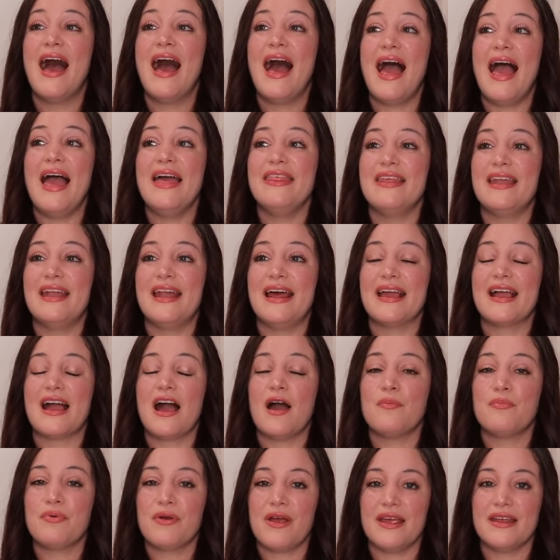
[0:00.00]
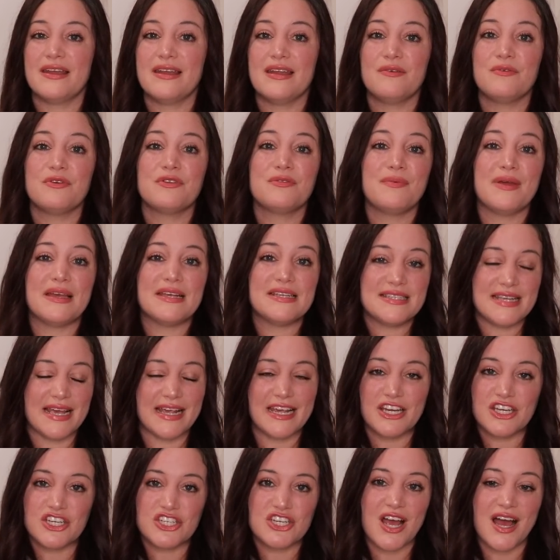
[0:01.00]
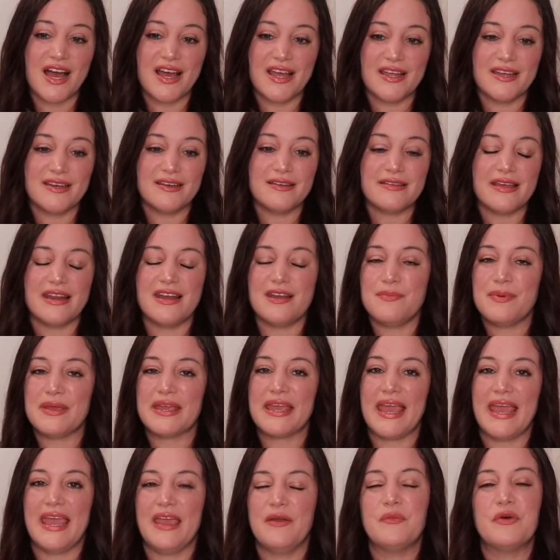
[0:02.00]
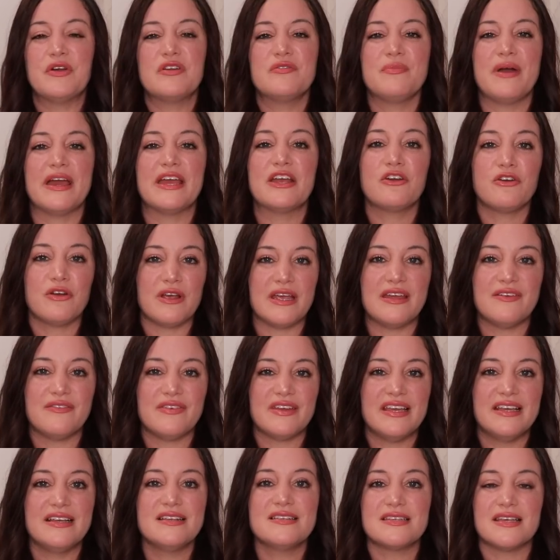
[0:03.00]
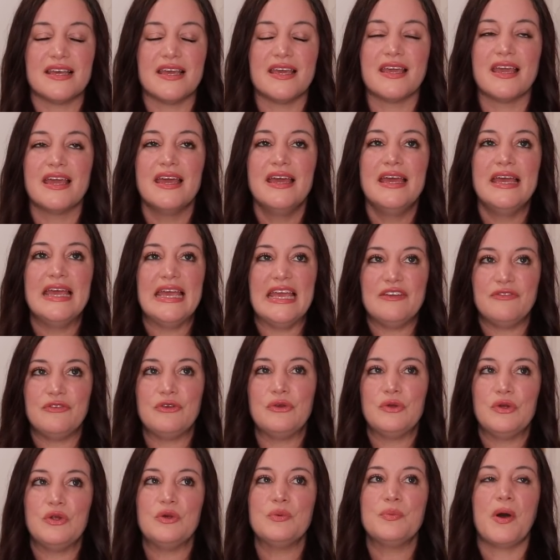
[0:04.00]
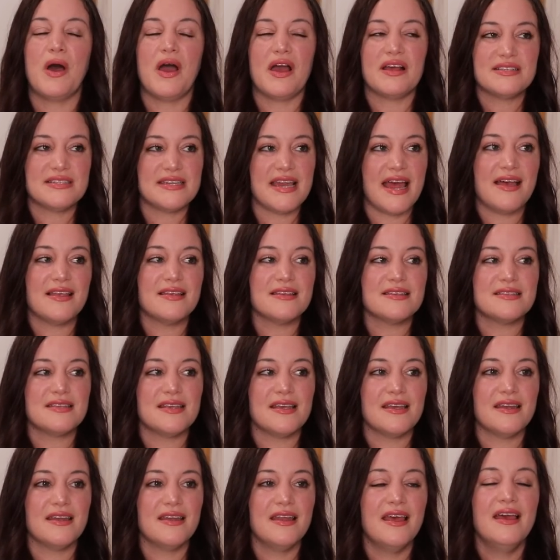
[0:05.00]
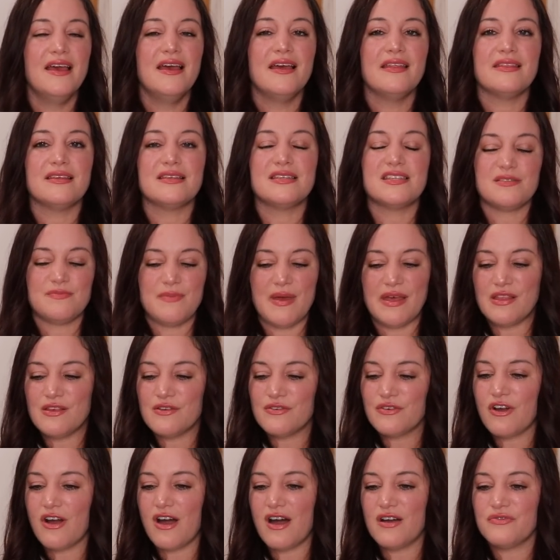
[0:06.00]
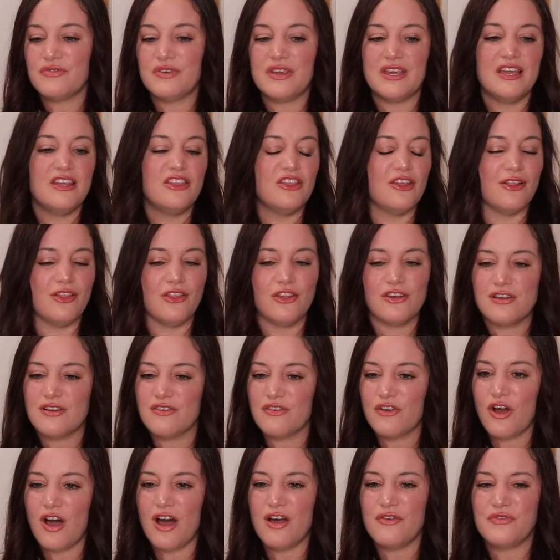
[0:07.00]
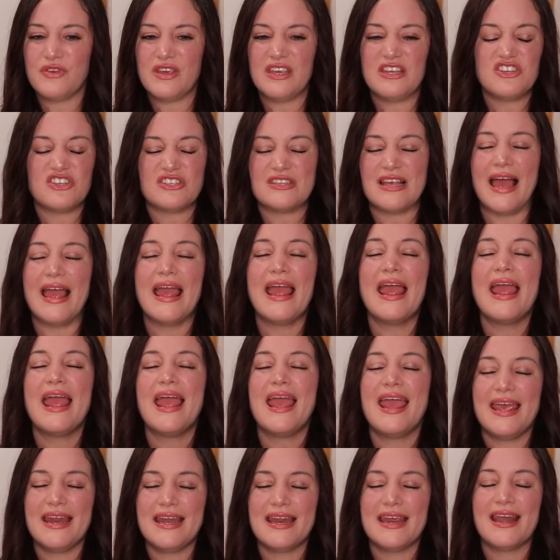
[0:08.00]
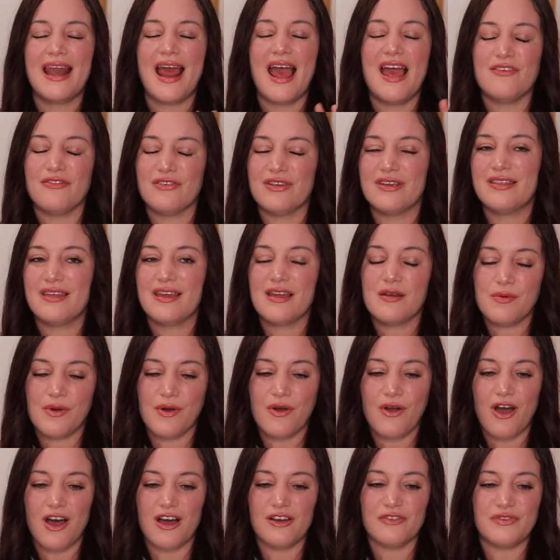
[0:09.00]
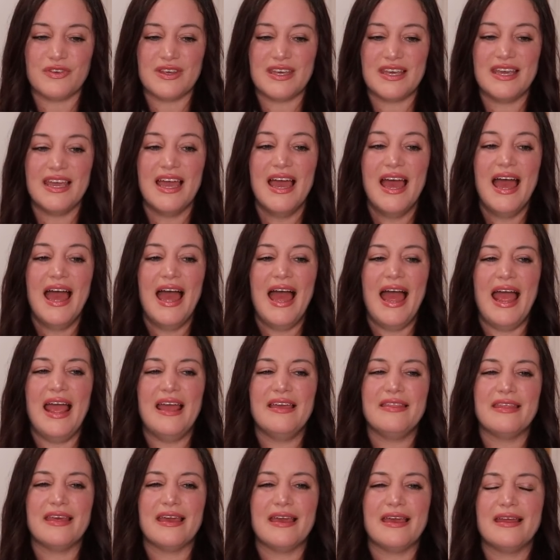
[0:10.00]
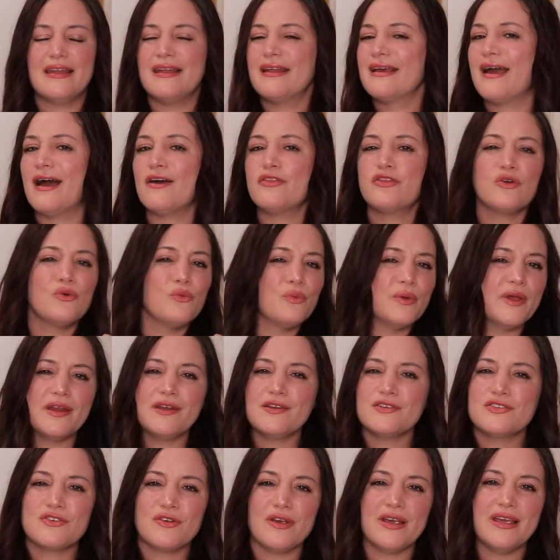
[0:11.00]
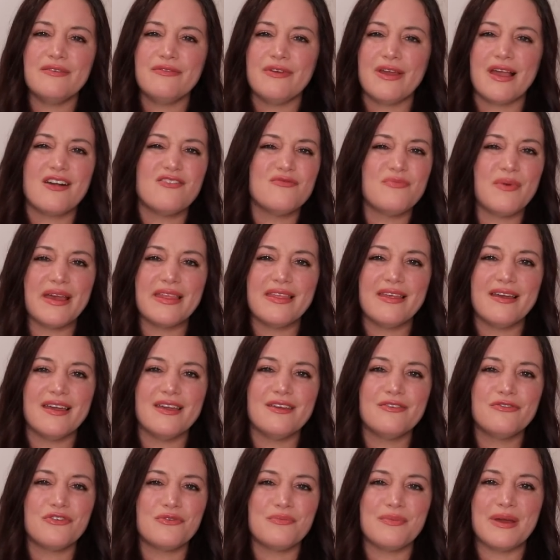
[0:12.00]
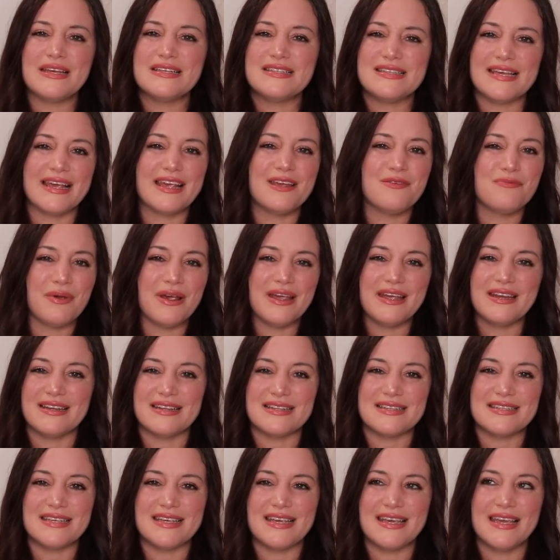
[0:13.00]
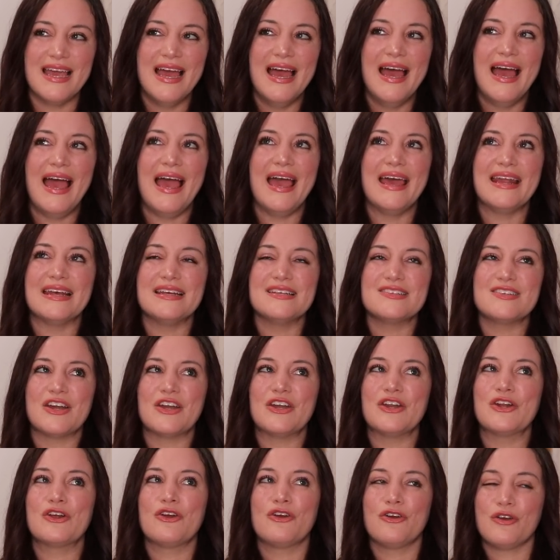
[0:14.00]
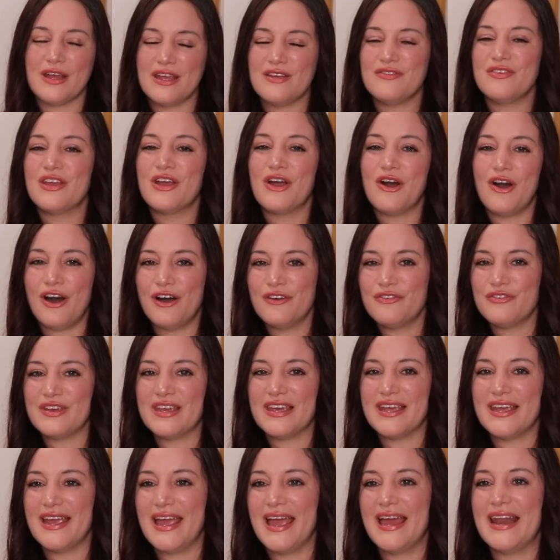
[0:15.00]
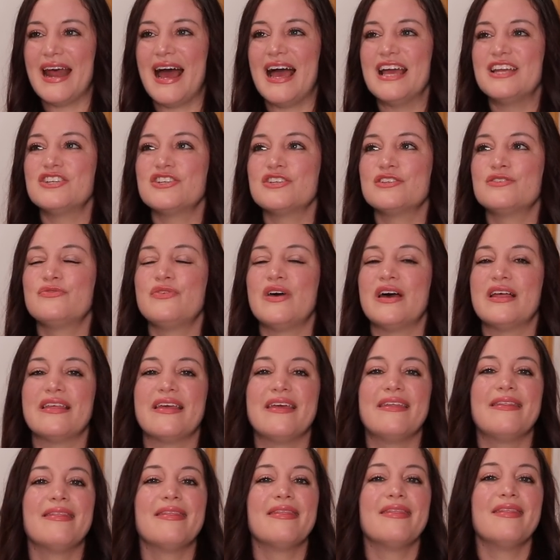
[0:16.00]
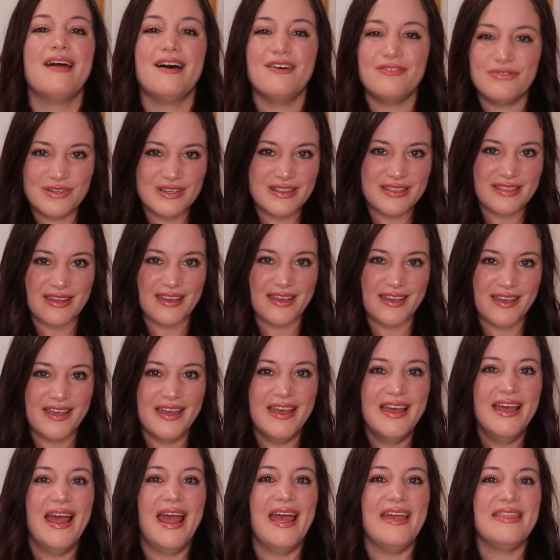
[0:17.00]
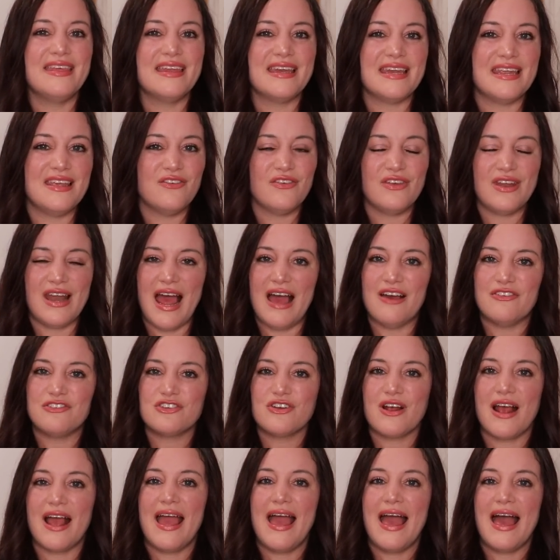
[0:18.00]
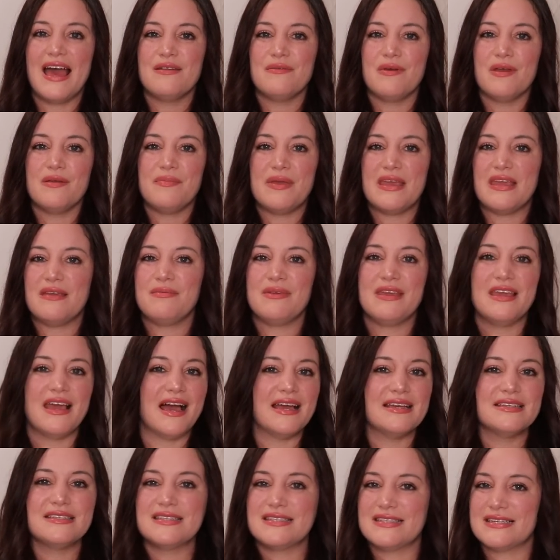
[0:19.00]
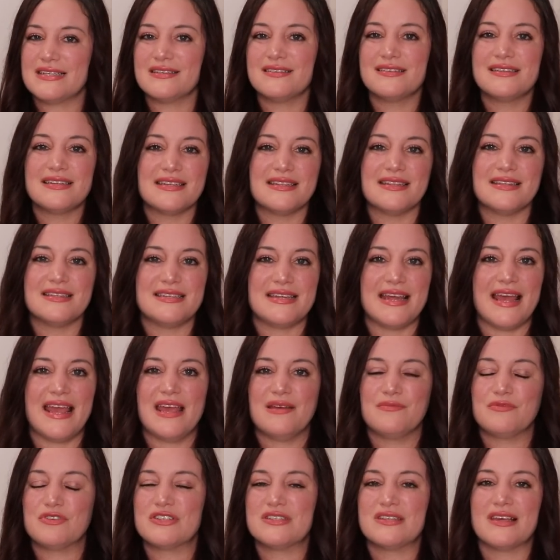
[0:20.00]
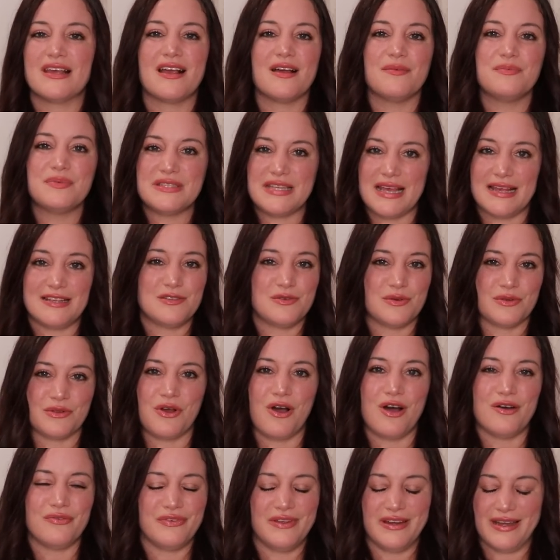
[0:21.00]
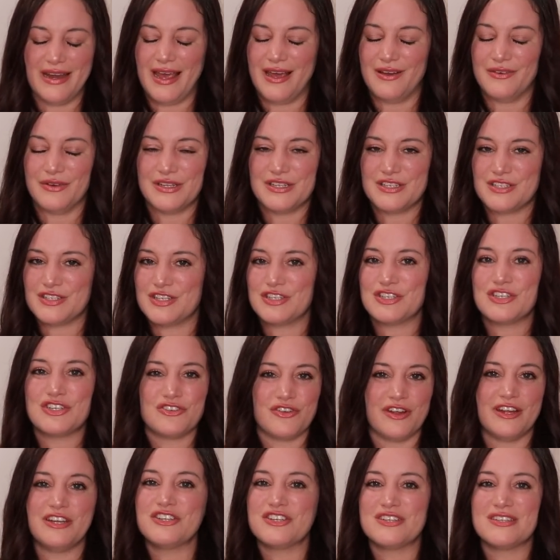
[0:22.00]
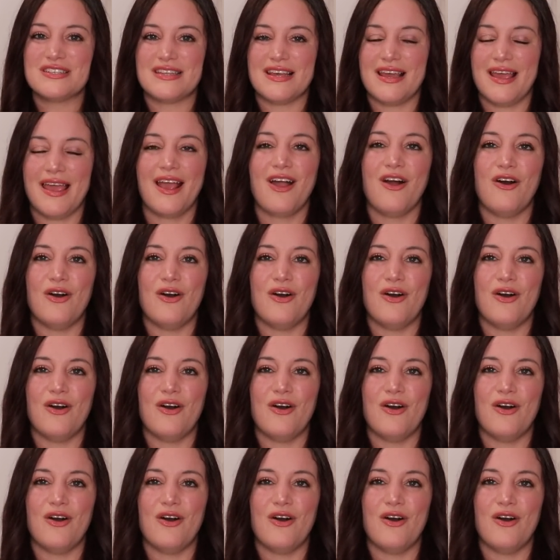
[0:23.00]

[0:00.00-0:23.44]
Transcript: And then I got pregnant with my second child and it became one of my cravings. Like, if you knew past Allison, the smell of coffee, the look of coffee, just I hated everything about coffee. And then got the weirdest craving of my life from my second pregnancy and I started craving coffee and I just fell in love with it. And then even after I had my baby, I still to this day am just like obsessed with coffee now. It's the strangest thing.